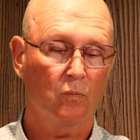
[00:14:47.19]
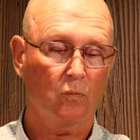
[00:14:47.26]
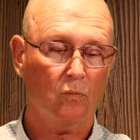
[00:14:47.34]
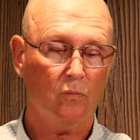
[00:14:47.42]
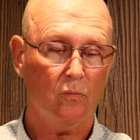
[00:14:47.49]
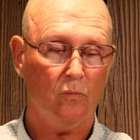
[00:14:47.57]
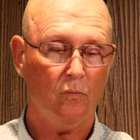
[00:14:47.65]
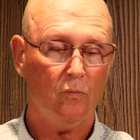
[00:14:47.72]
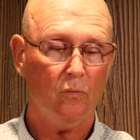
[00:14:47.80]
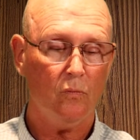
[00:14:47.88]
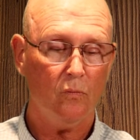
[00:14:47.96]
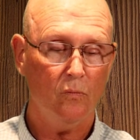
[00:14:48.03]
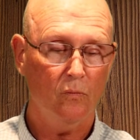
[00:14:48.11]

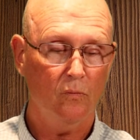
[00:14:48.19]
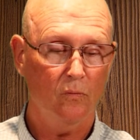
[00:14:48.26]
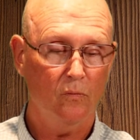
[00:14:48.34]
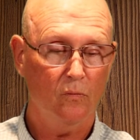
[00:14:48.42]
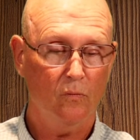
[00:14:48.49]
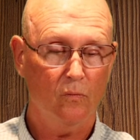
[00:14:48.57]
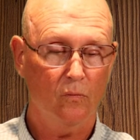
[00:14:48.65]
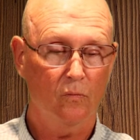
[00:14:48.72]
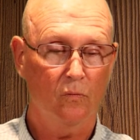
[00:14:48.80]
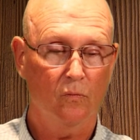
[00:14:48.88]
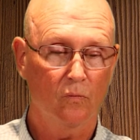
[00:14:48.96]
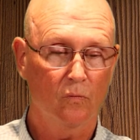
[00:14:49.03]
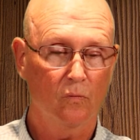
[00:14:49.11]

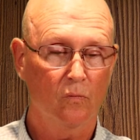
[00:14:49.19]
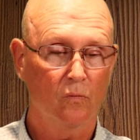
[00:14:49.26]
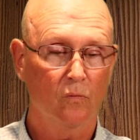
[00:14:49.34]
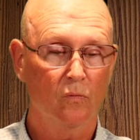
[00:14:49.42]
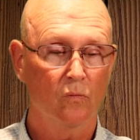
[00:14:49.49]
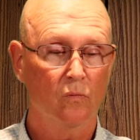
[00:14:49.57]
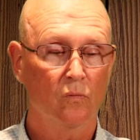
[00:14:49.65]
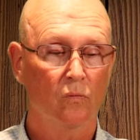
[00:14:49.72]
Nothing is said.